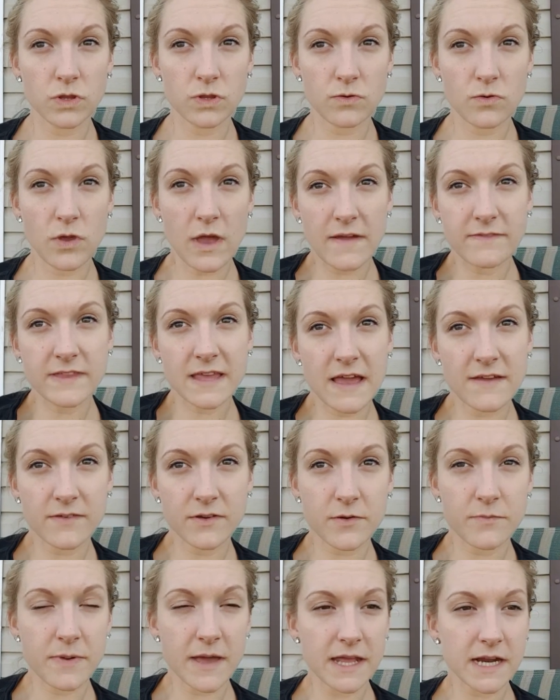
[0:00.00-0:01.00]
you have to have a
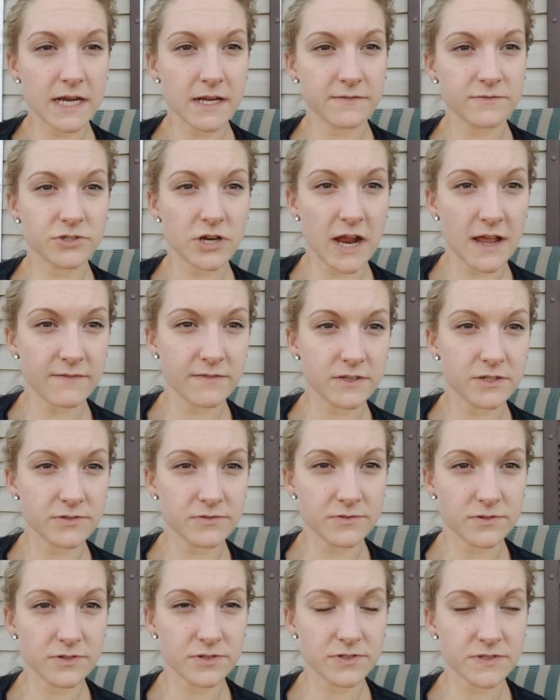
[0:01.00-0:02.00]
competitive drive
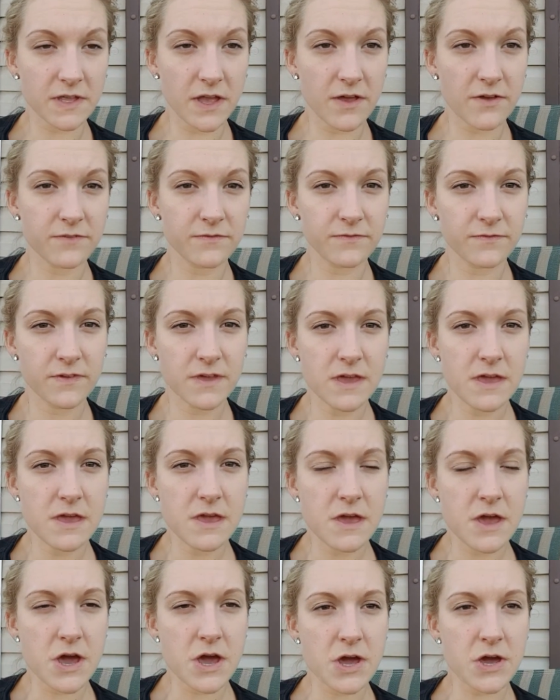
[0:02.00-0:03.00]
in yourself.
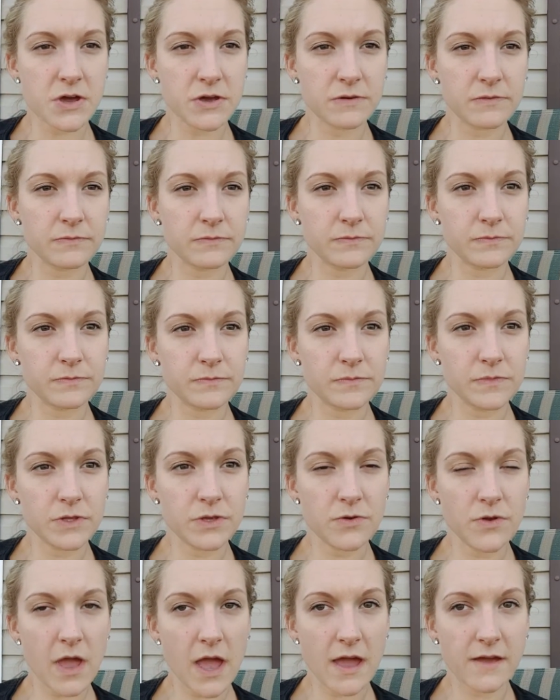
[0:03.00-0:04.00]

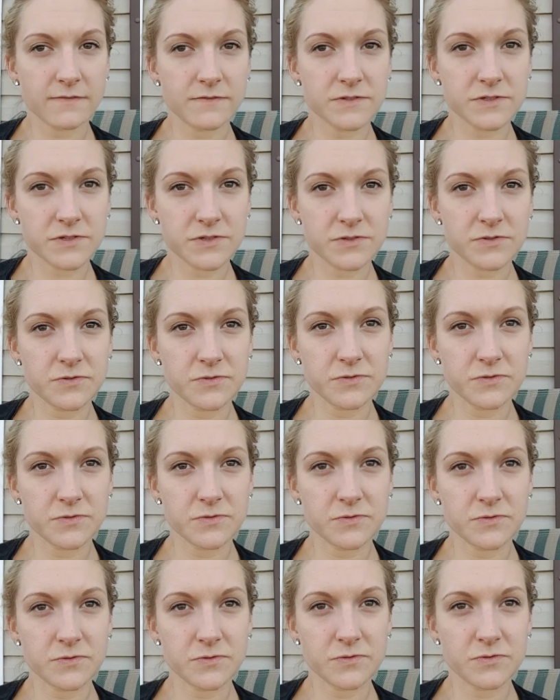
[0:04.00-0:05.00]
You have
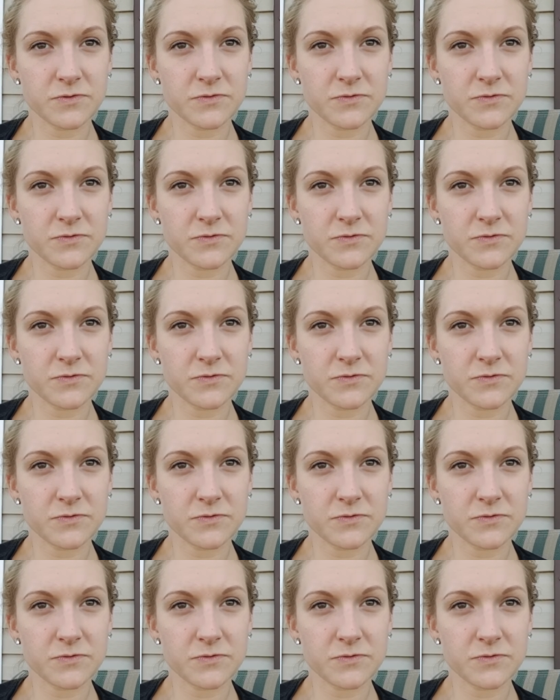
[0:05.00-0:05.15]
to